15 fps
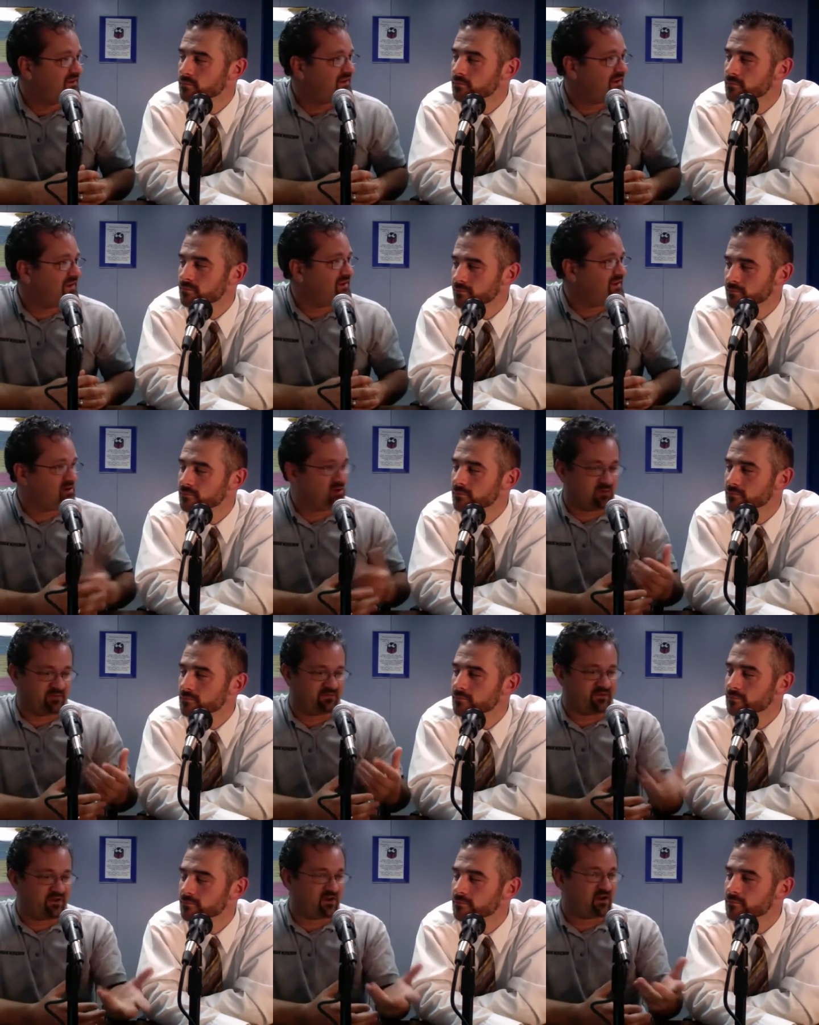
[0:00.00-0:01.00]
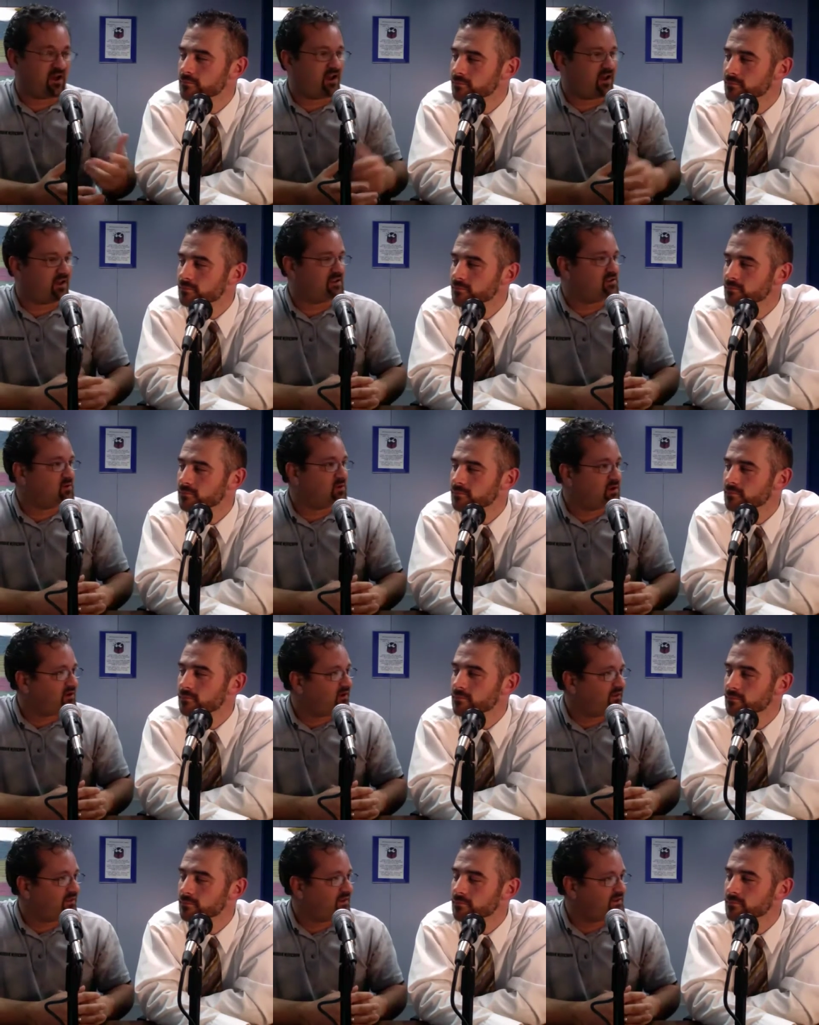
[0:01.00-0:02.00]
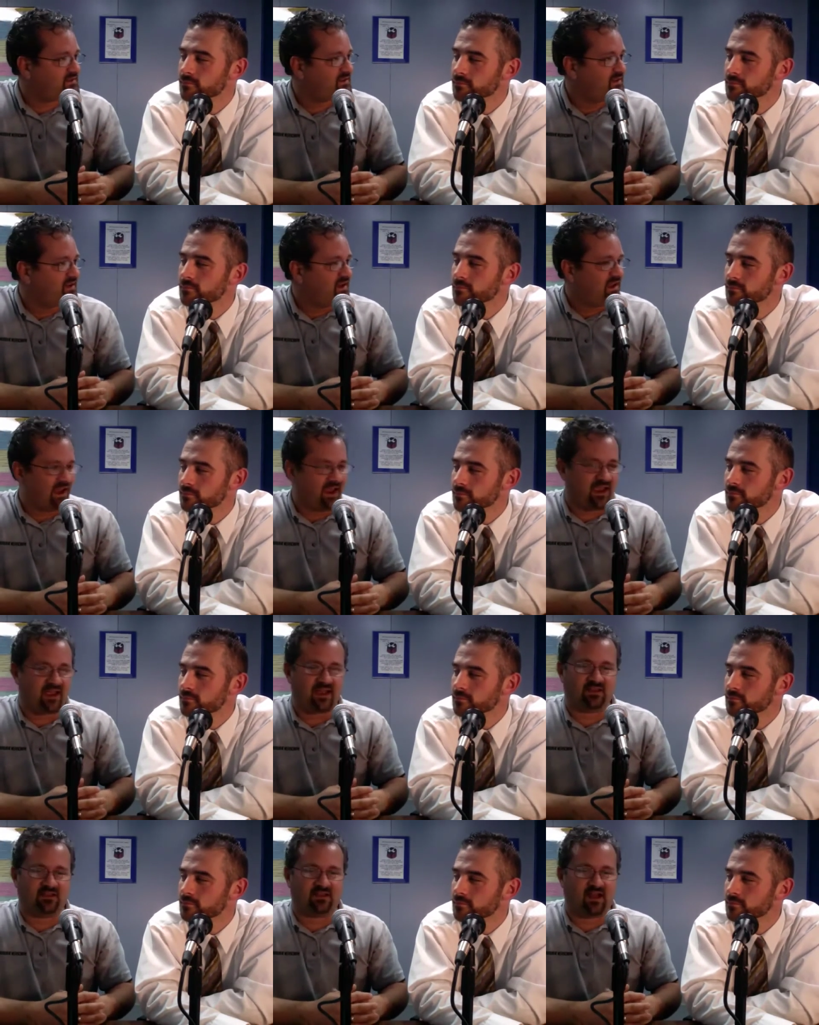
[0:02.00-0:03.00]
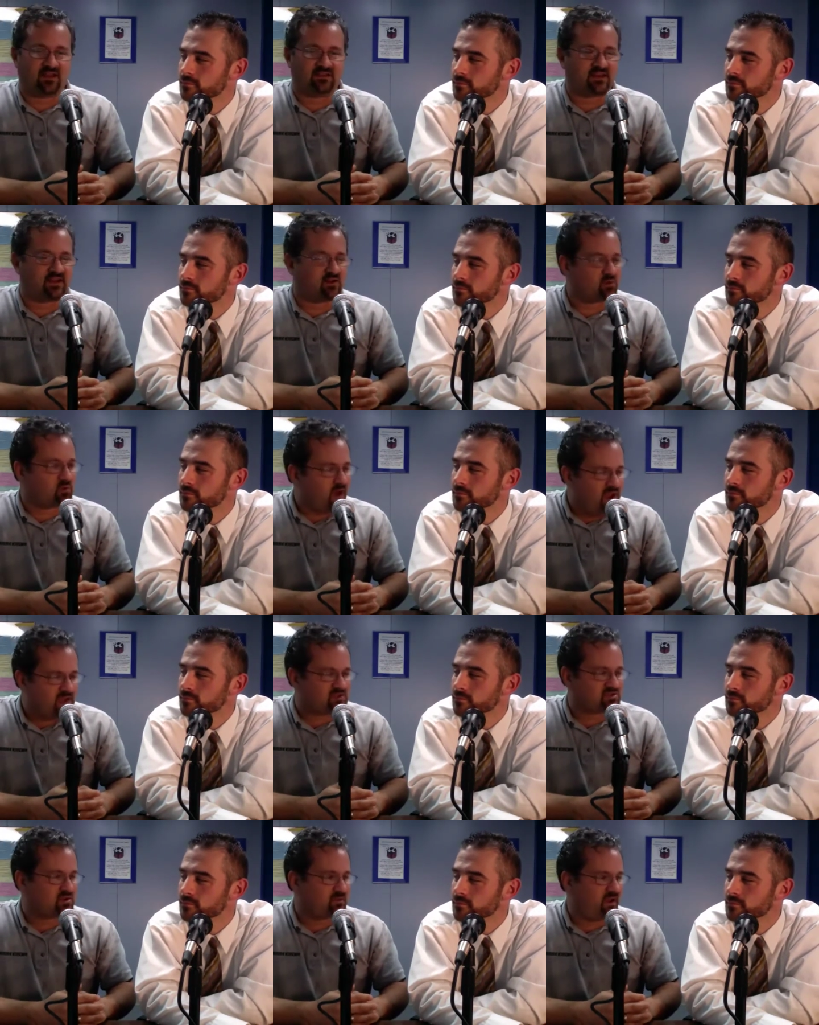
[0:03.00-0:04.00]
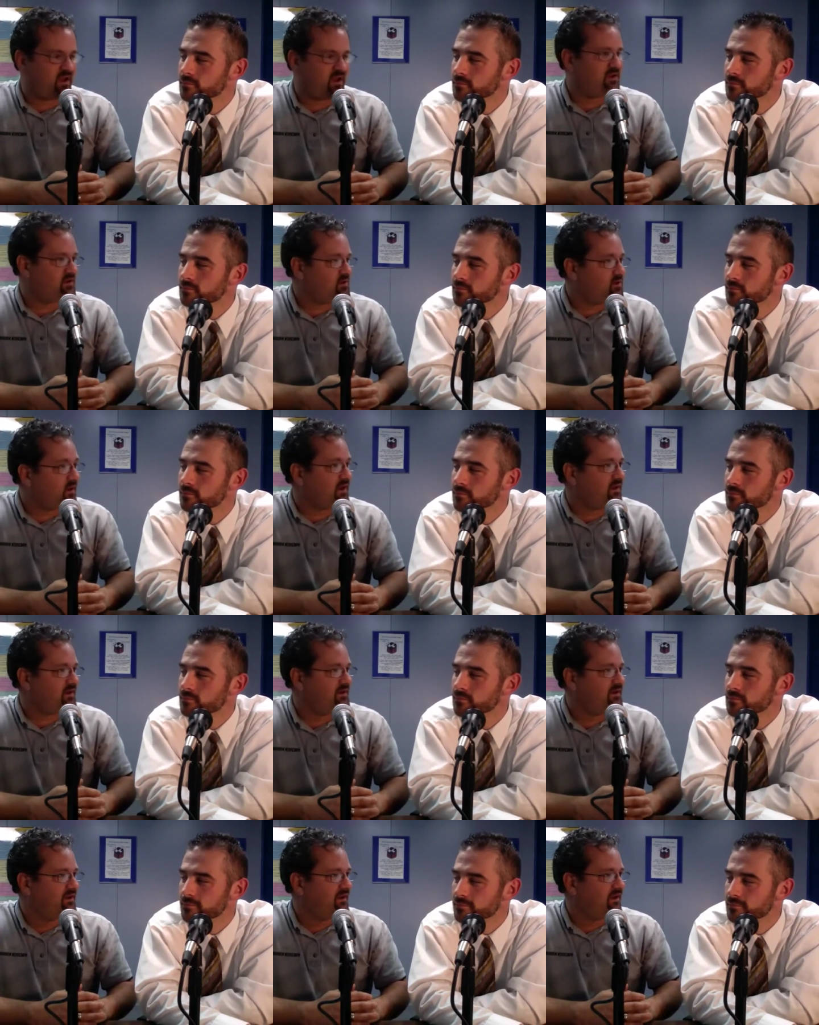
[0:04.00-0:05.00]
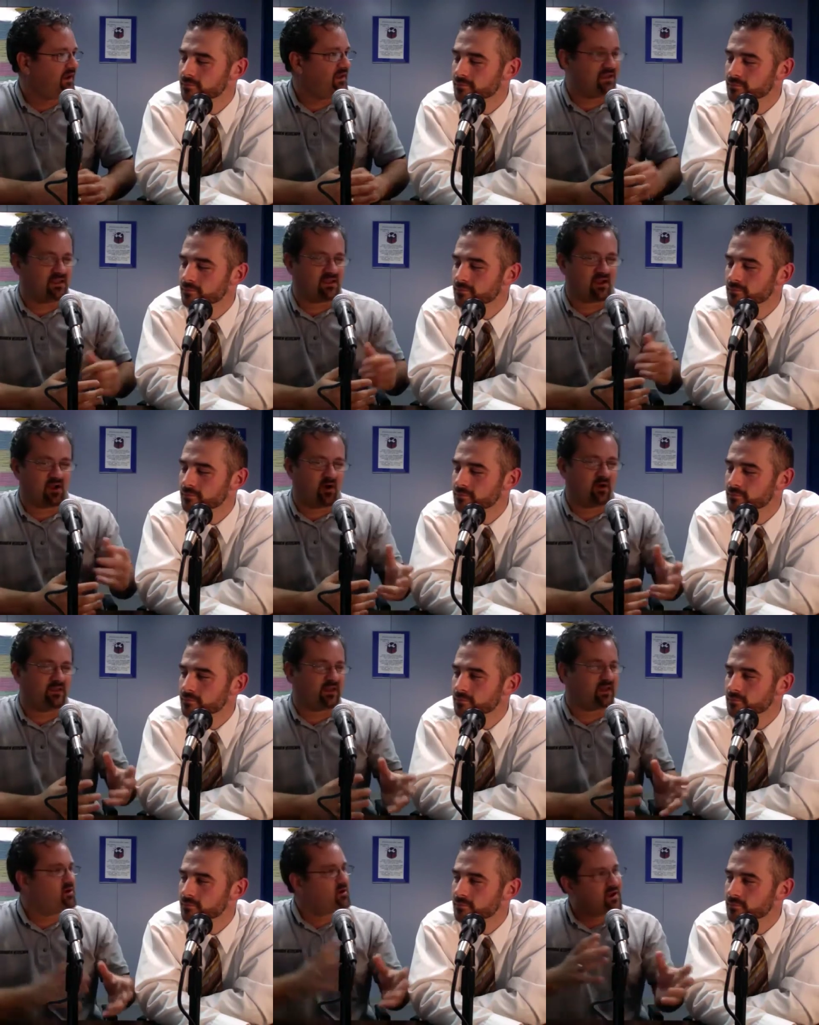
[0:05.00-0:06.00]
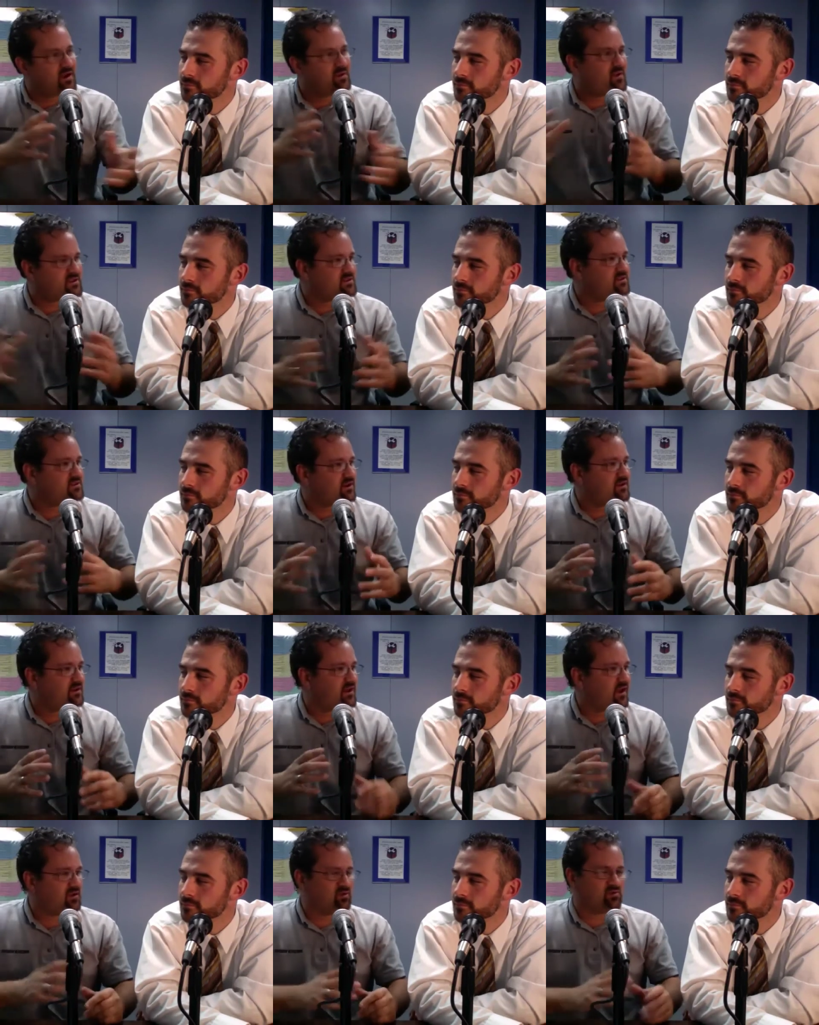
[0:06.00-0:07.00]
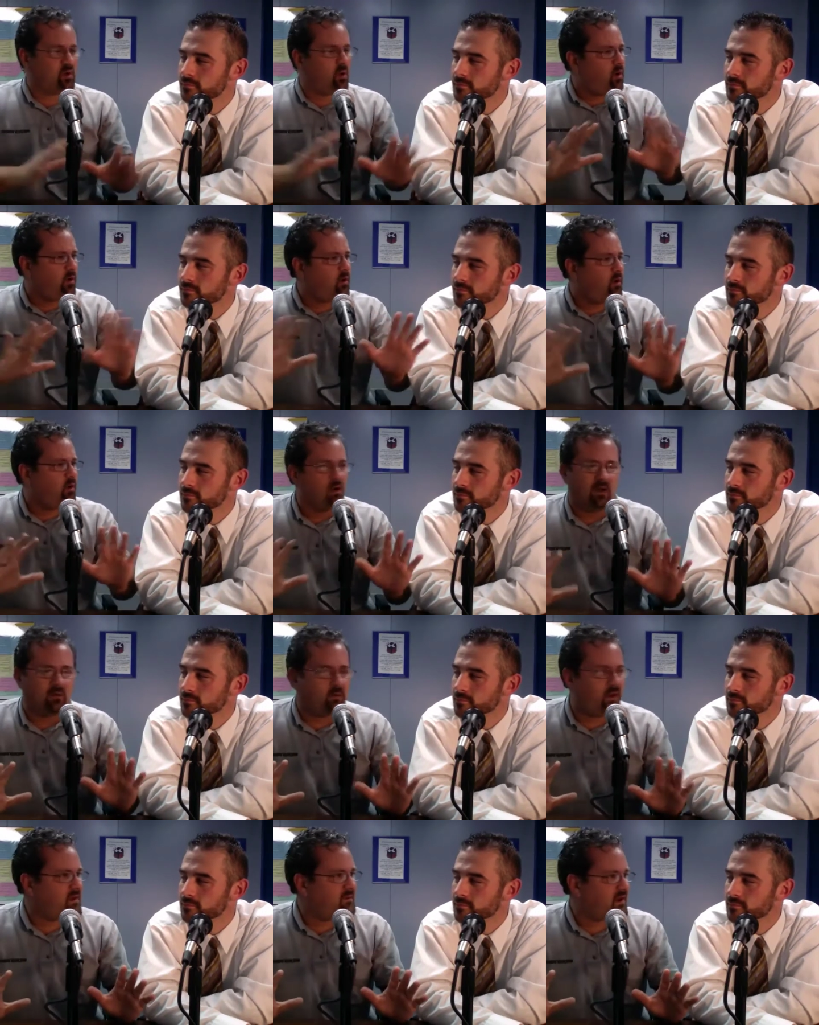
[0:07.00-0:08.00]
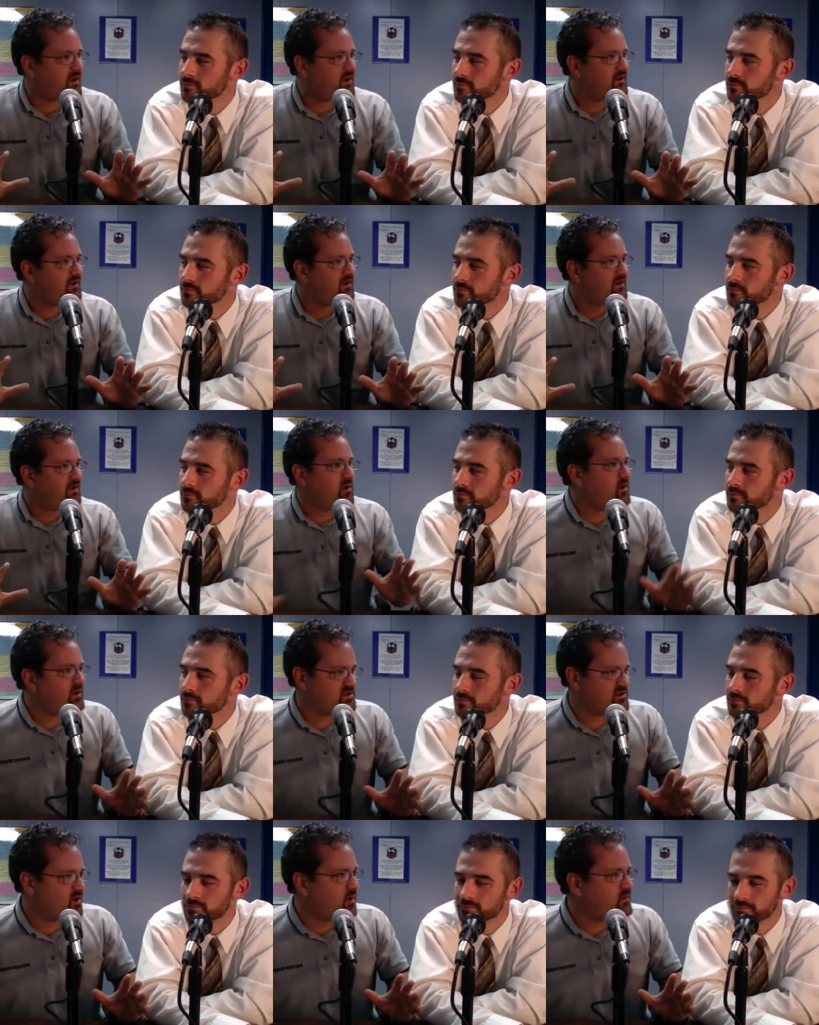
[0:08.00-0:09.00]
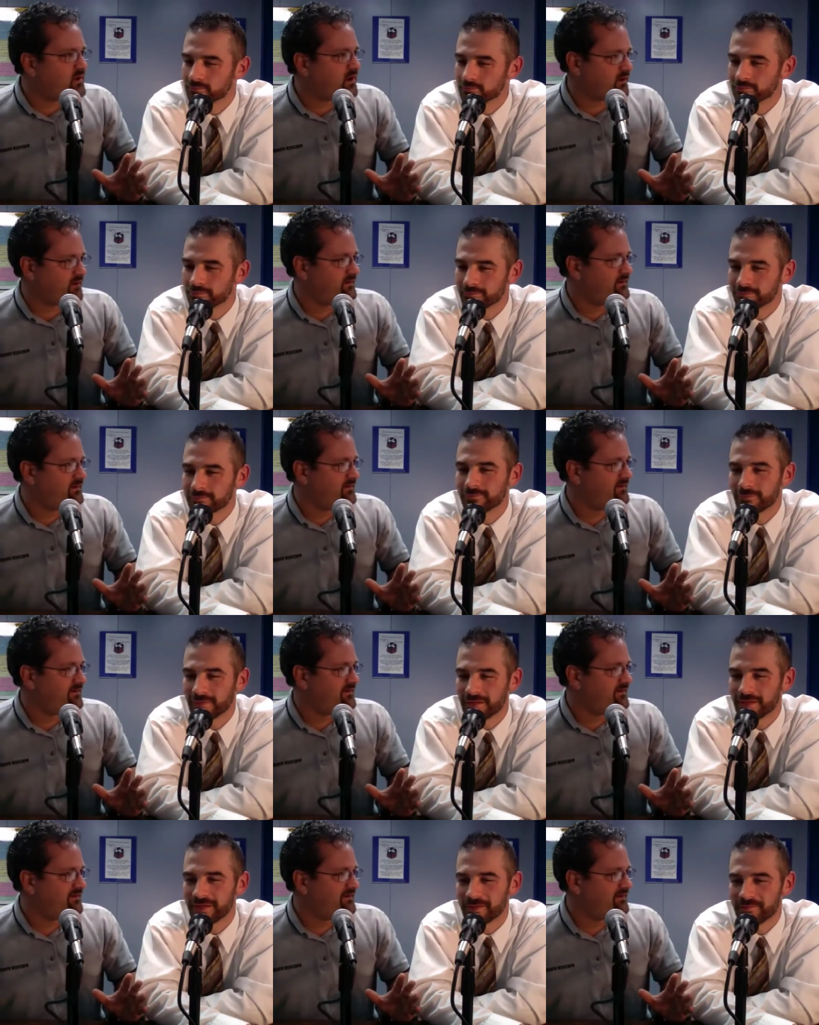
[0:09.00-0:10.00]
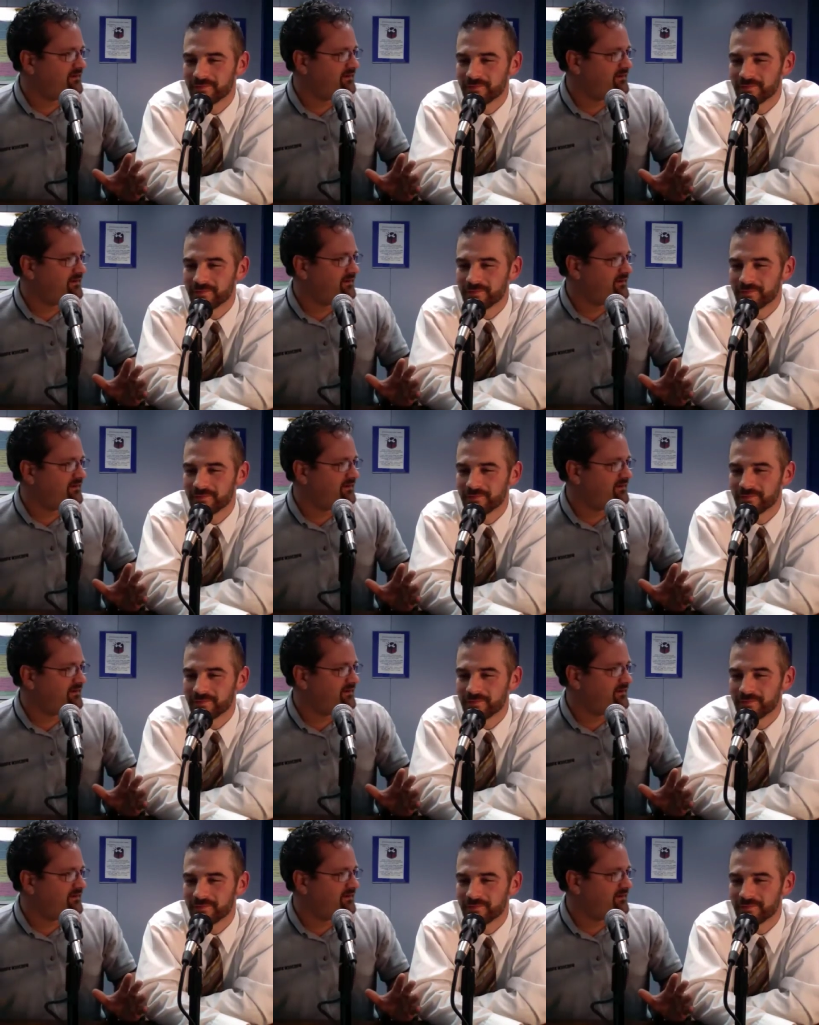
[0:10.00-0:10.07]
Speaker 1: You know, we figured out how to do it and all this. And God's like, great, show me how you do it. And then they go and they go get a bunch of dirt, and God goes, whoa, whoa wait a minute, go get your own dirt. Yeah.